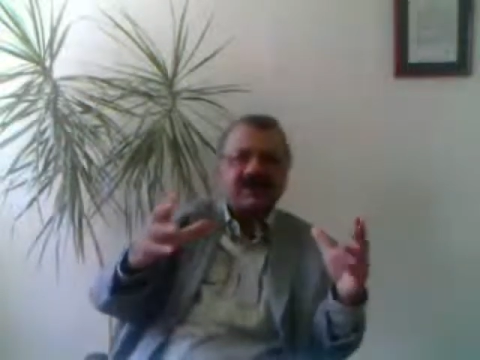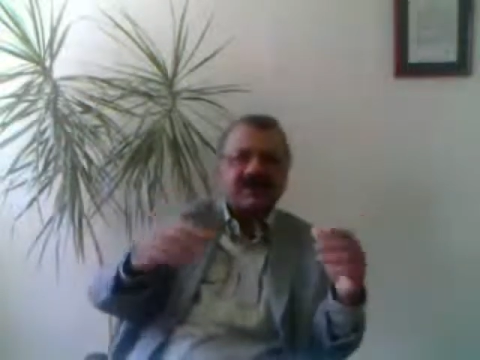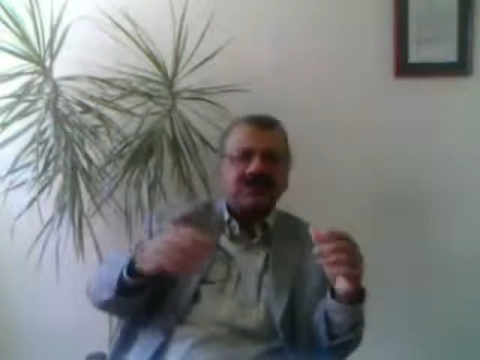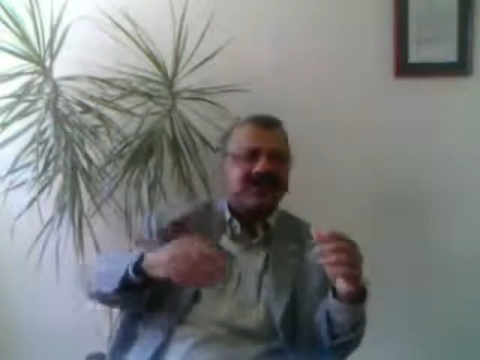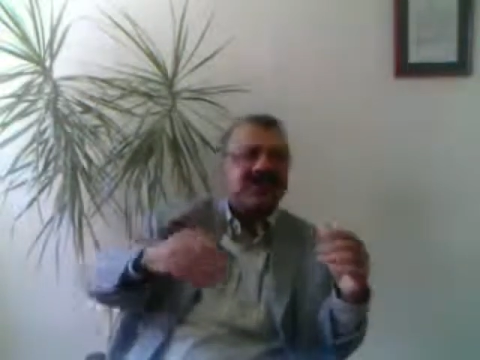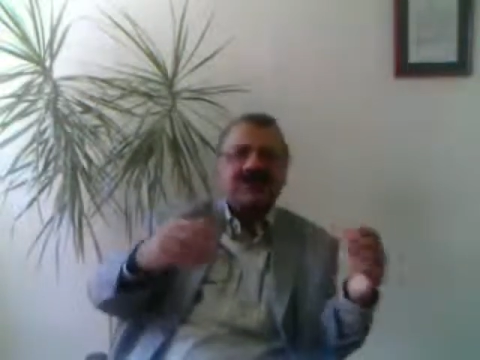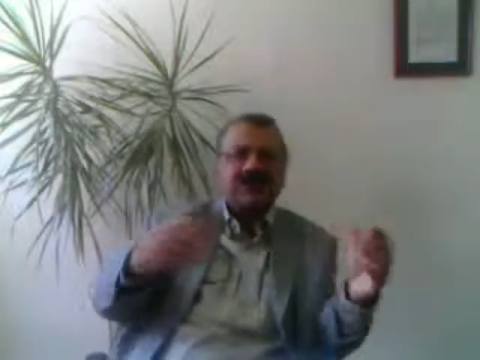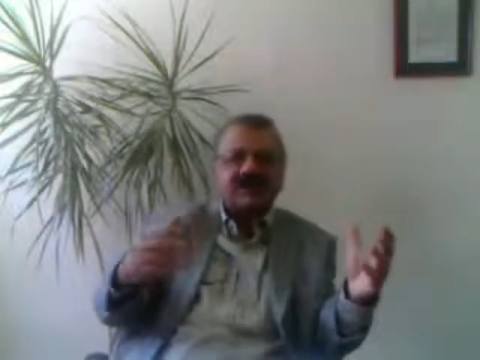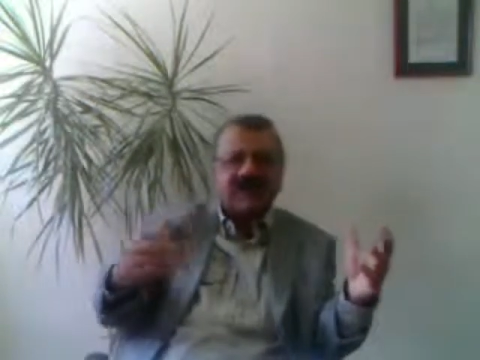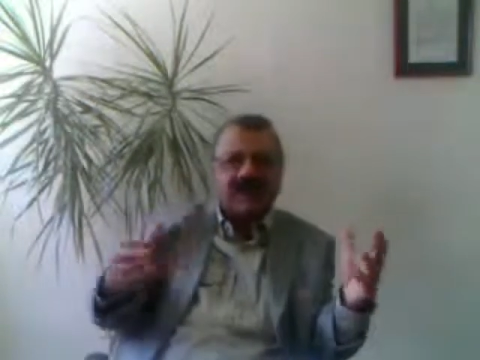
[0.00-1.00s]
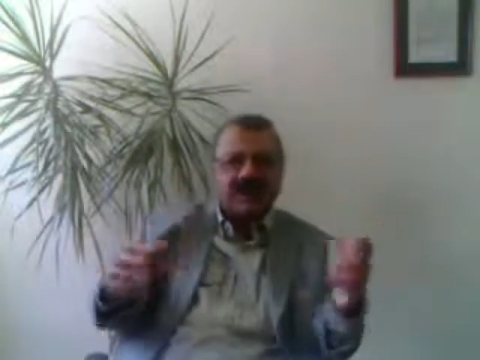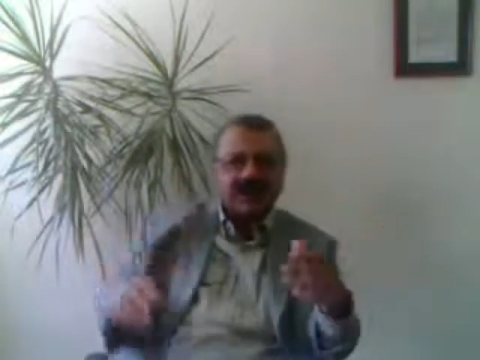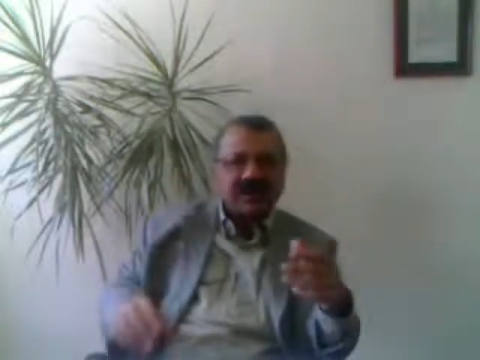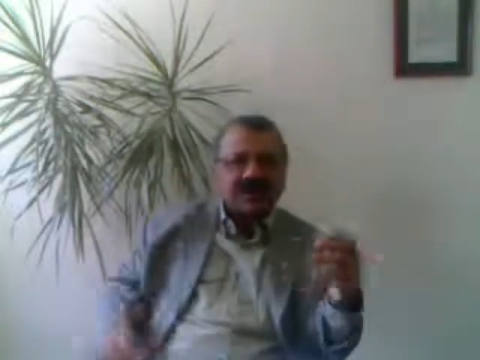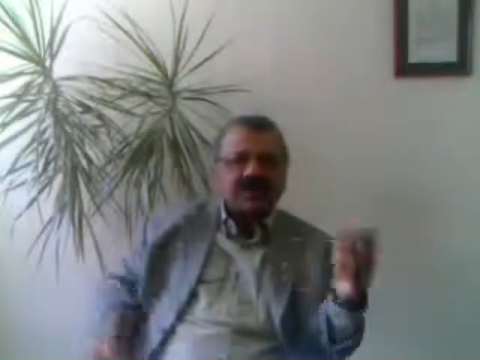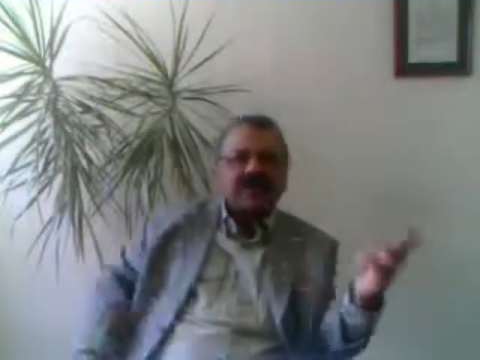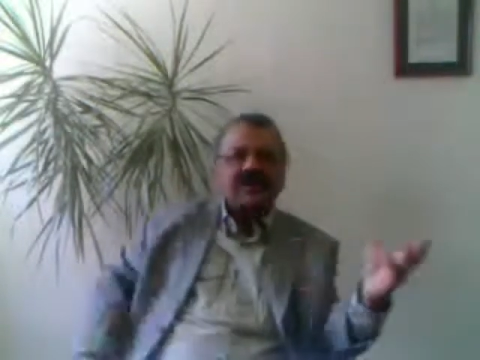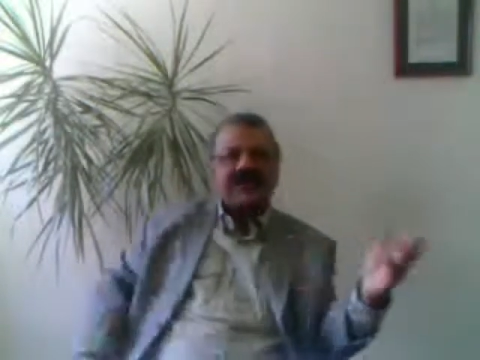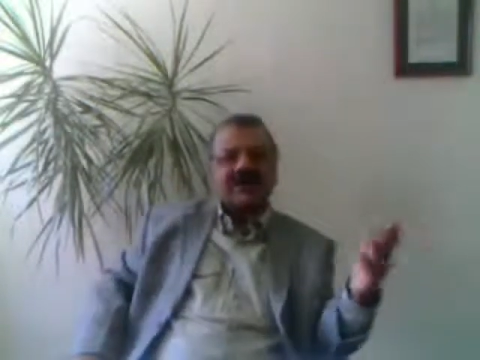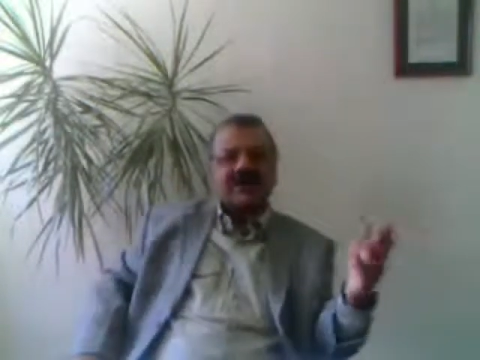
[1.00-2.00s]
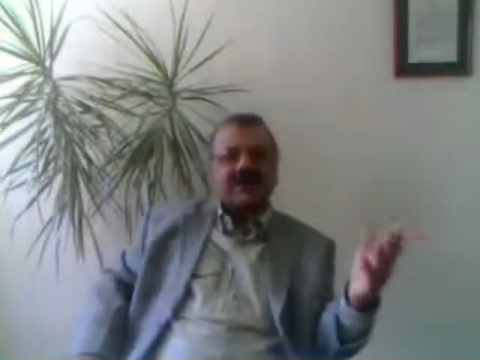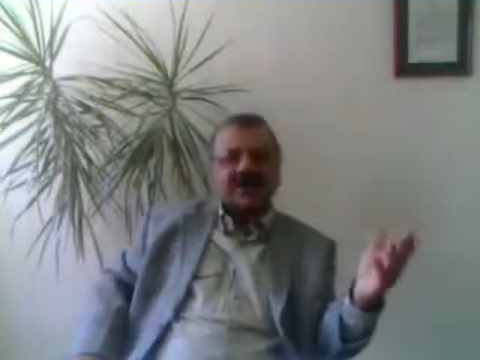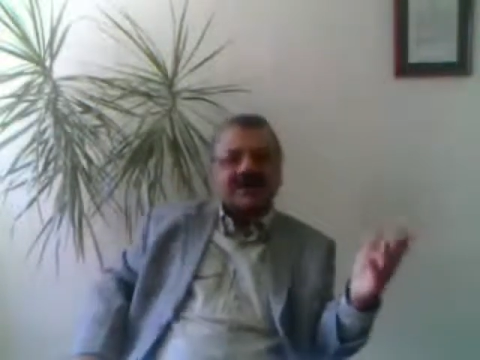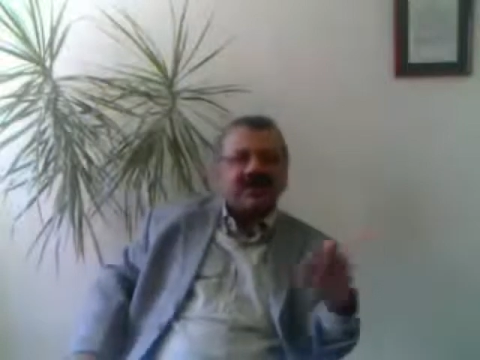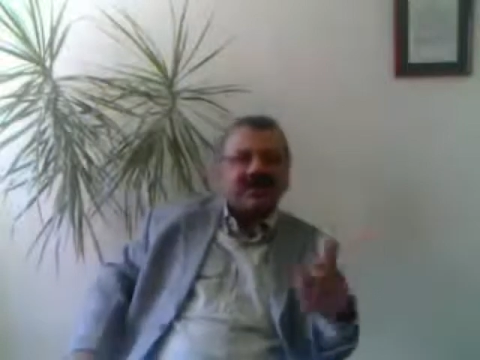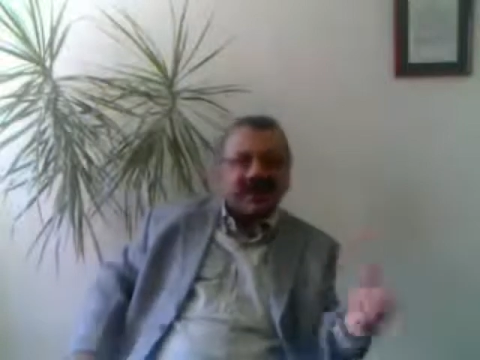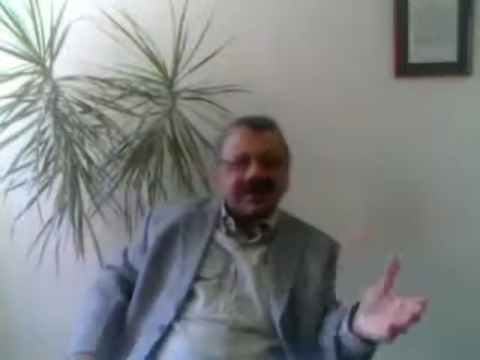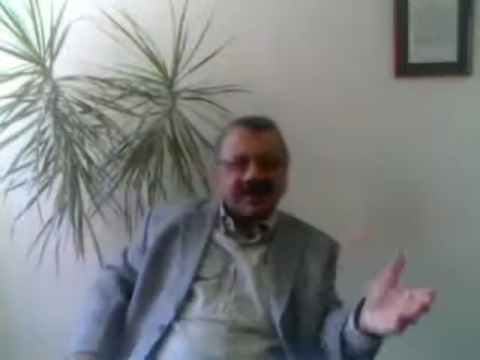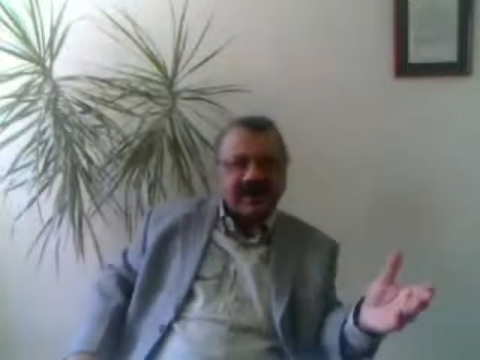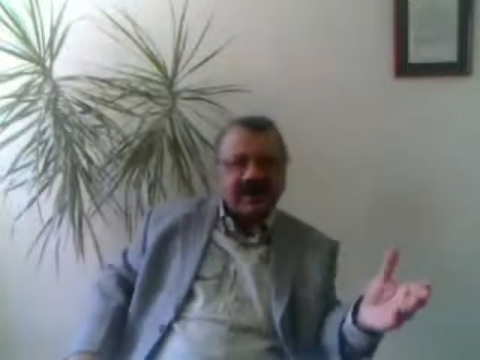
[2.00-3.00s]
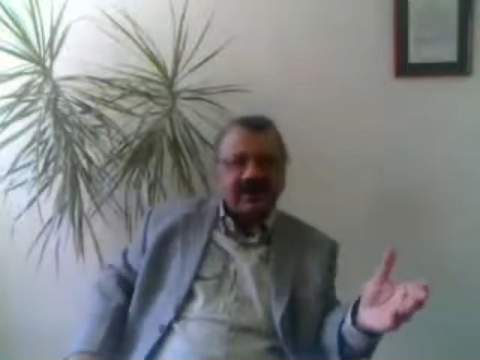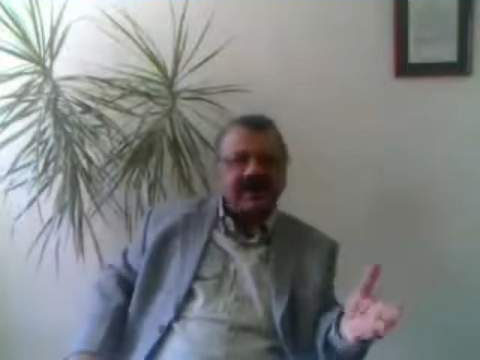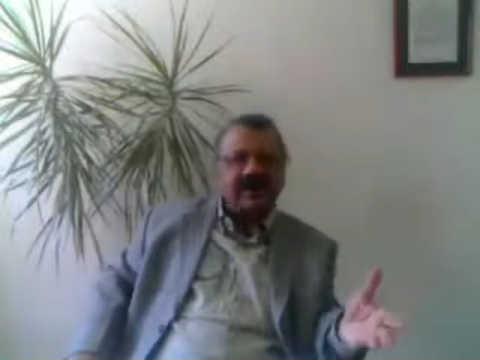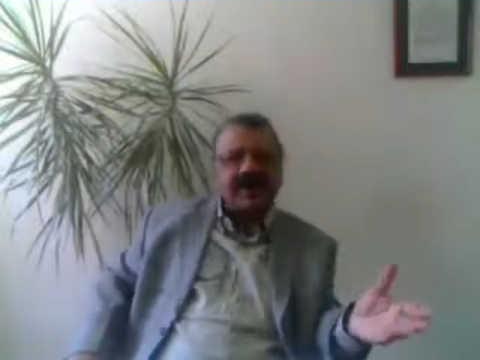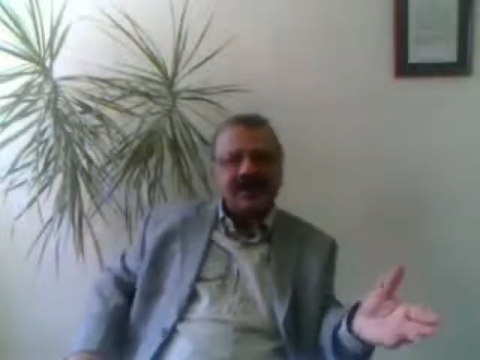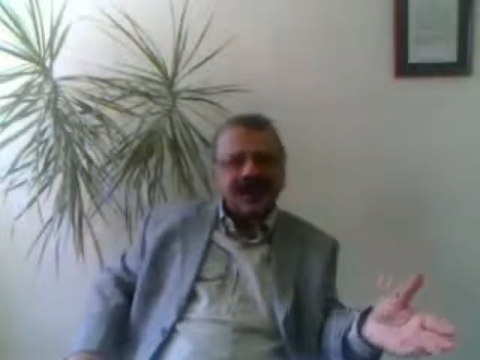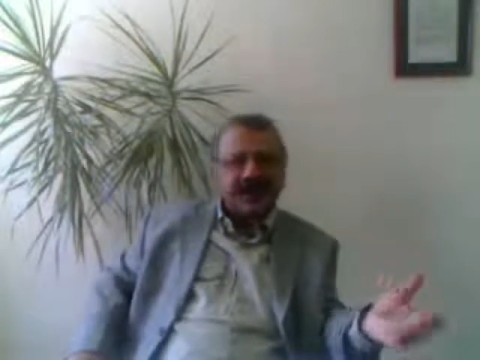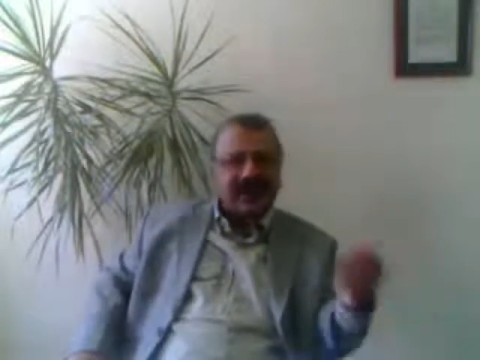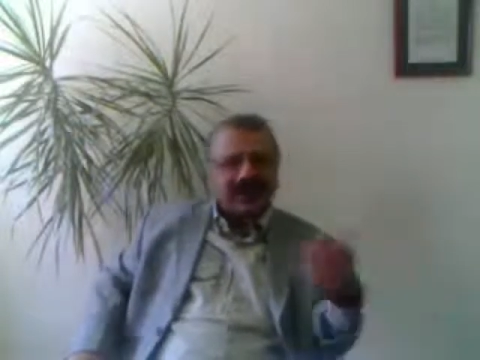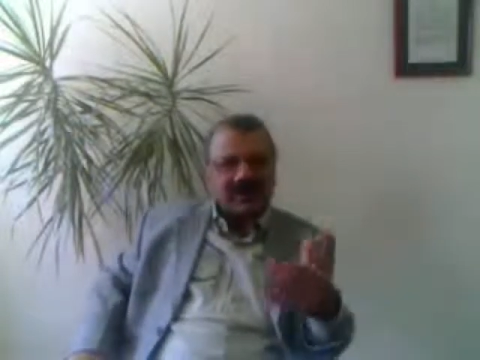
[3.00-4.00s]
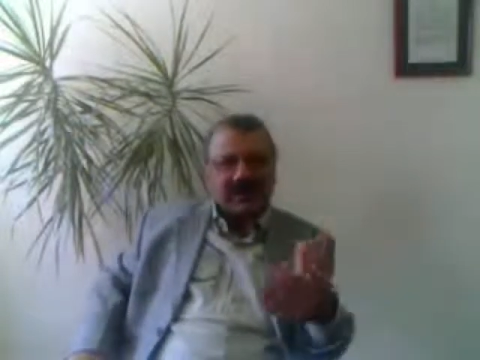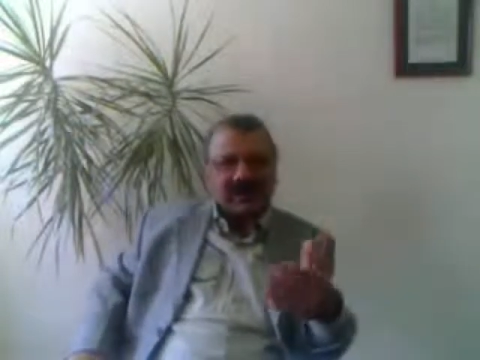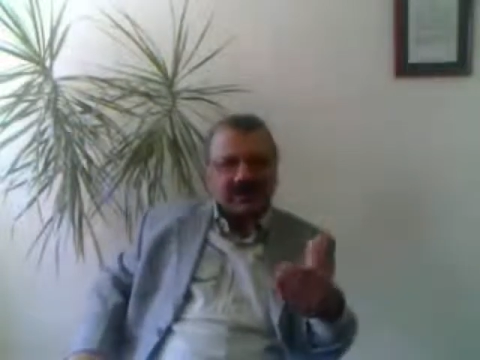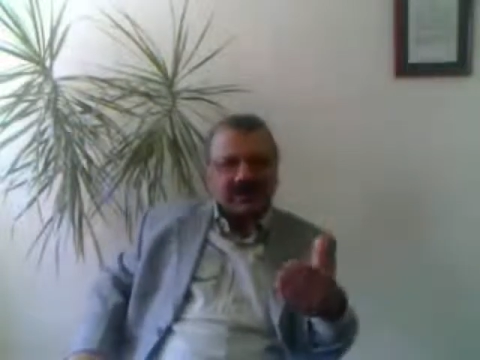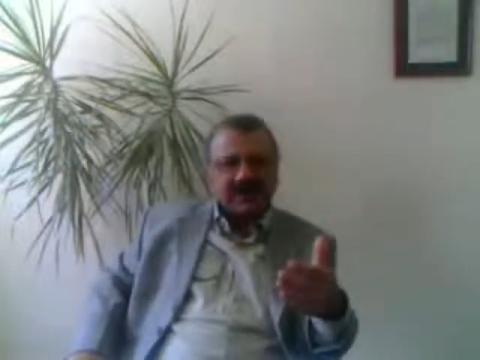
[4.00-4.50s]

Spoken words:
So like US FDA may not accept a clinical trial done in Kenya or India.